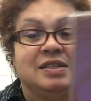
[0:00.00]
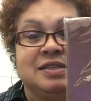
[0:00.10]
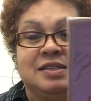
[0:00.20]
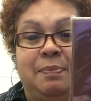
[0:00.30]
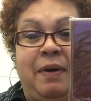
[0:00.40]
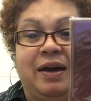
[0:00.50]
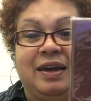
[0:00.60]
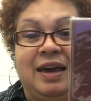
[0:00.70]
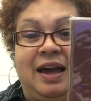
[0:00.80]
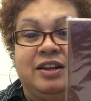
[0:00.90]
This is a
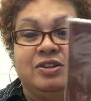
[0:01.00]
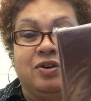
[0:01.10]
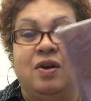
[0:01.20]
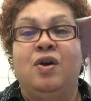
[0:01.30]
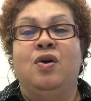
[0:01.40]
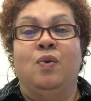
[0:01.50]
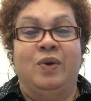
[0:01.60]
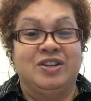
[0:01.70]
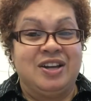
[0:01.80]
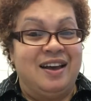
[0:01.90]
pocket calendar,
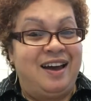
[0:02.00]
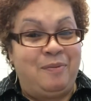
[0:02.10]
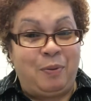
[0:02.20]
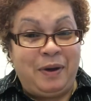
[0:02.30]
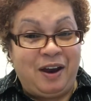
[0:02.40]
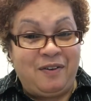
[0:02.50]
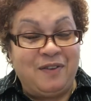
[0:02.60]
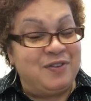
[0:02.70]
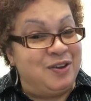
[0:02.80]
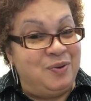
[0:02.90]
which I'm preparing
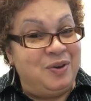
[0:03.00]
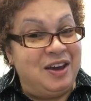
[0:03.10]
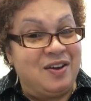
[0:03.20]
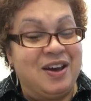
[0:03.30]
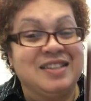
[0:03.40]
for the new year.